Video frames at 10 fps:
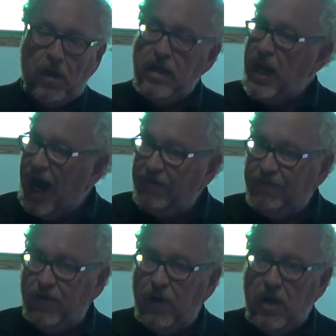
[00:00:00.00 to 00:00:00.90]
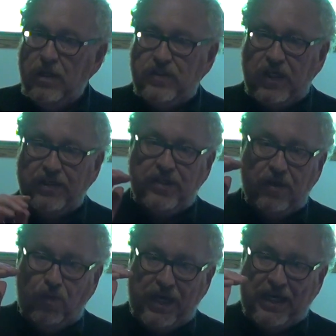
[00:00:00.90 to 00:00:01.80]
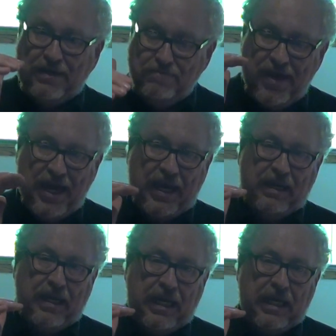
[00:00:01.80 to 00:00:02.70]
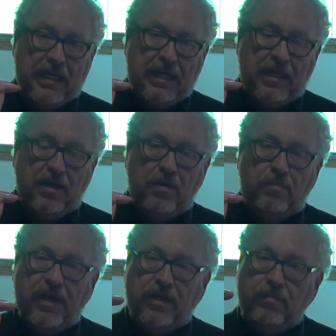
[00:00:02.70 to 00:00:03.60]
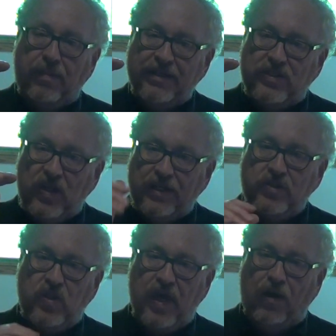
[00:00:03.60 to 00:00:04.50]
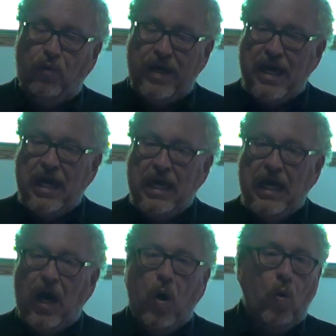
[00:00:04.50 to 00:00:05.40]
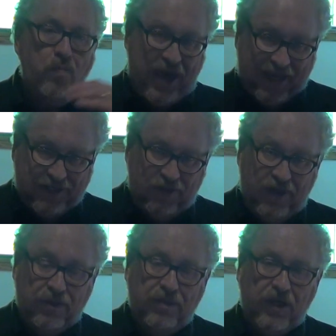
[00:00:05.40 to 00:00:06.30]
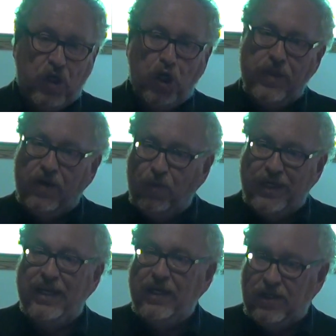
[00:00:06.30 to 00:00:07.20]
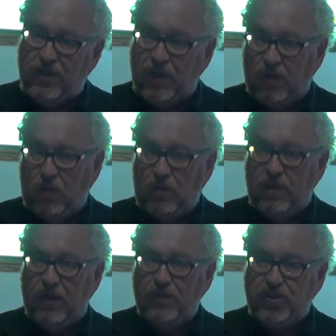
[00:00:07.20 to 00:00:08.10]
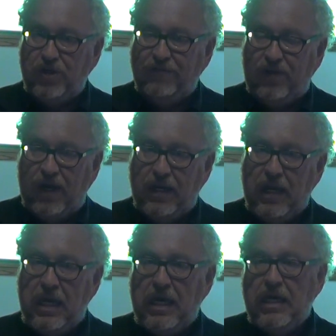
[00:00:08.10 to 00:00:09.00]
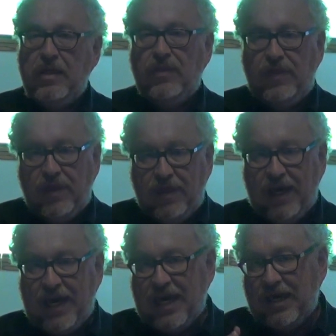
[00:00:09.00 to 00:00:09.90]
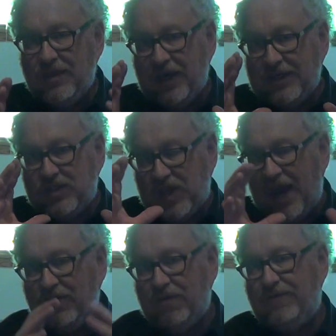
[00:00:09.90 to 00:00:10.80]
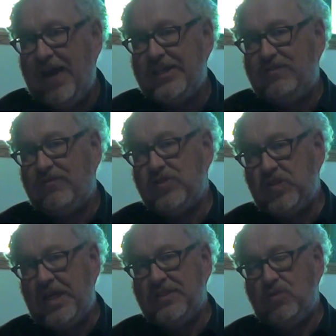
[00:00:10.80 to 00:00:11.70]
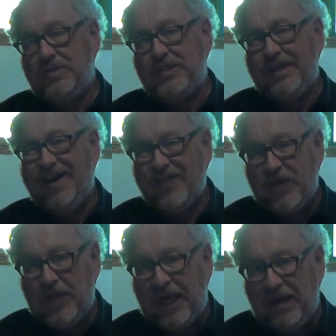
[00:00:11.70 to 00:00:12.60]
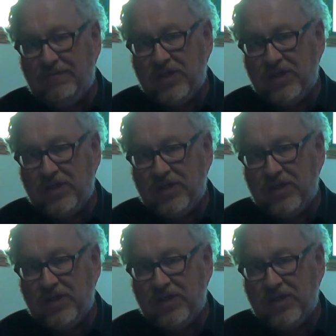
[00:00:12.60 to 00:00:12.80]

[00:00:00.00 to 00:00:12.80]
Not for sins that we commit, but sins that we omit, the good that we didn't do, that we should have done. The sacrifice for sins was on the Day of